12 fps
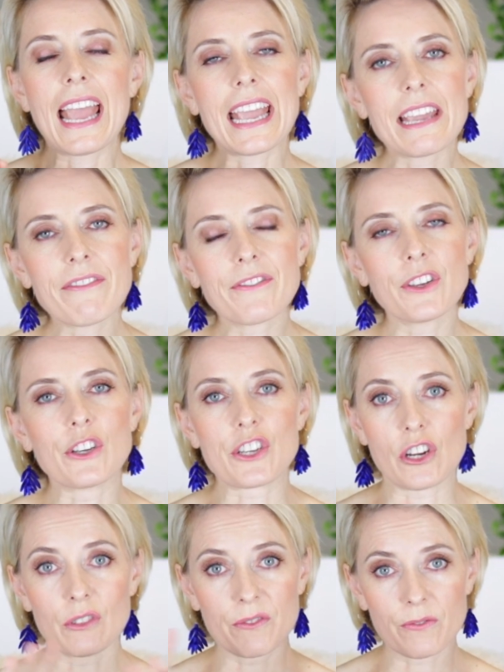If you
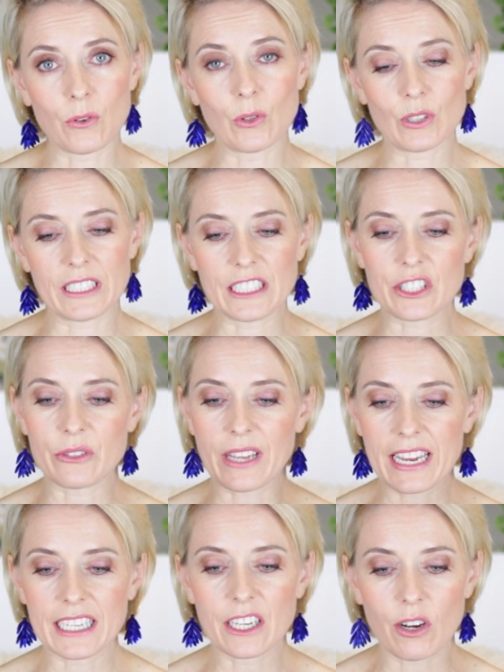don't fall into
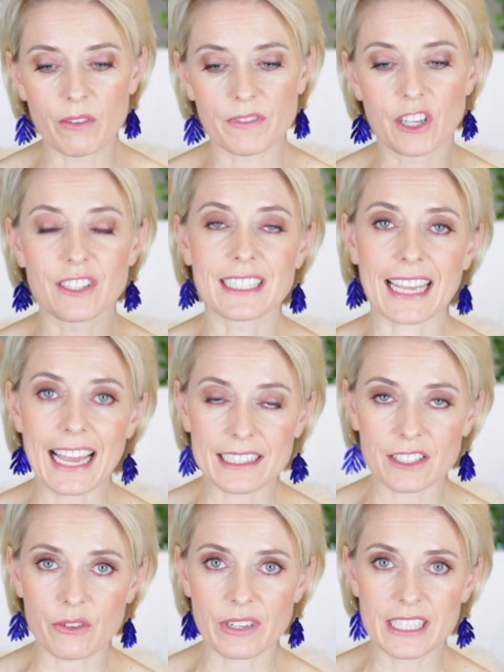any of those
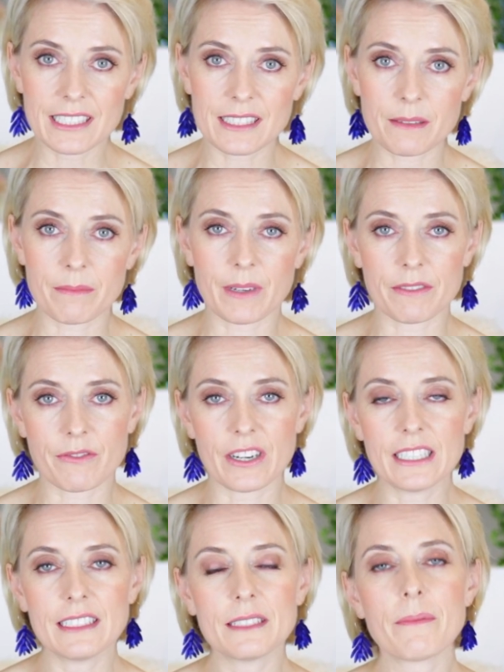categories, my
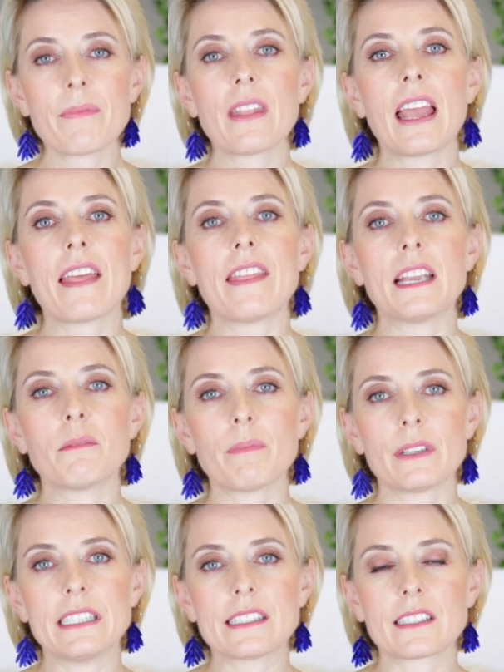friend, then
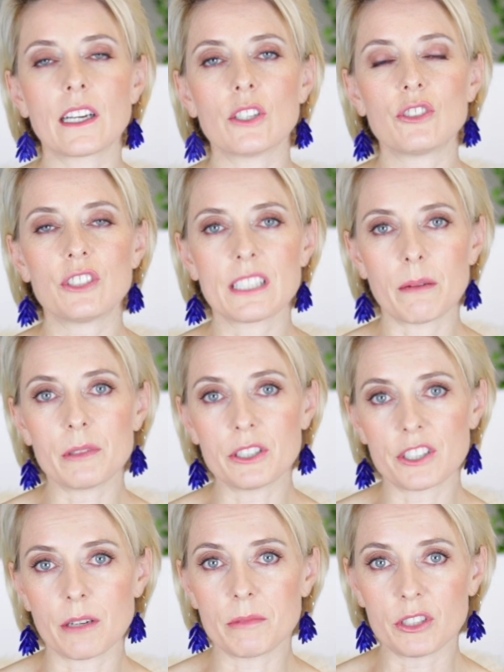please go to
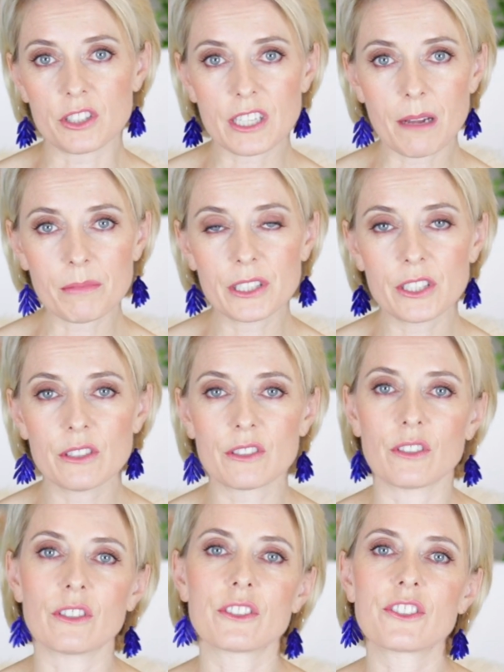
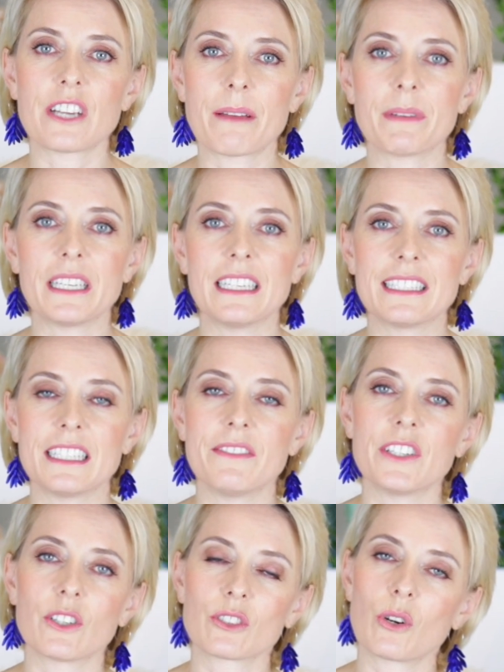
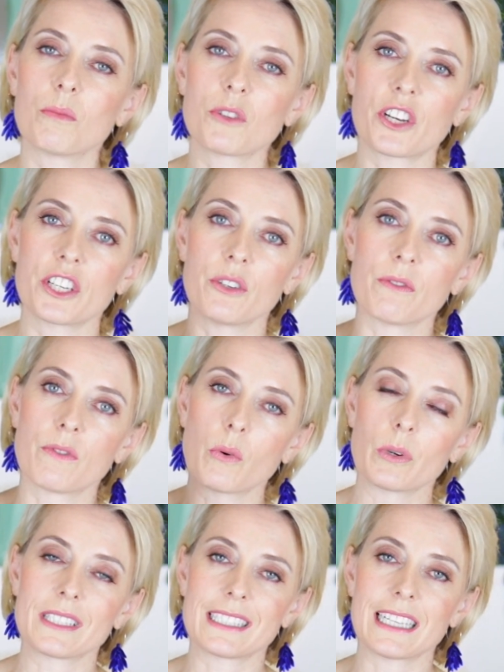
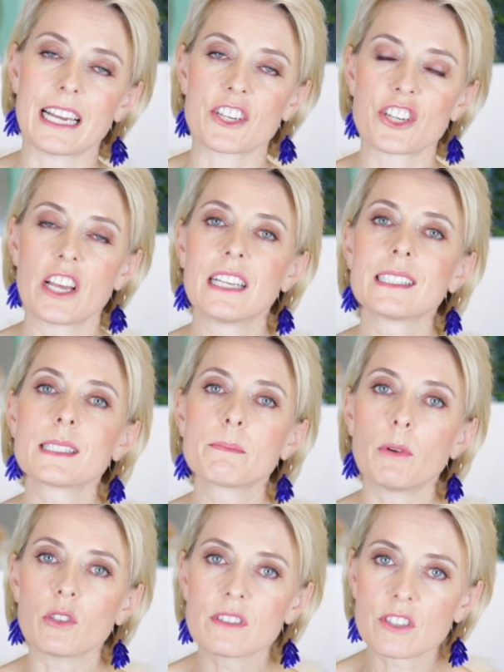
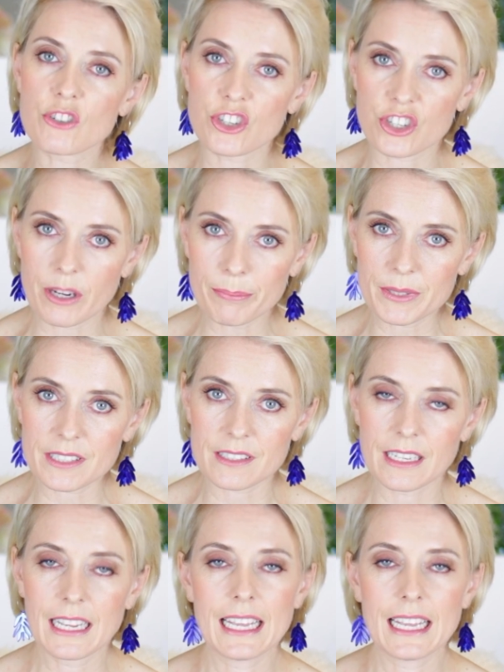www.chamonixtv.com.au/sponsorships.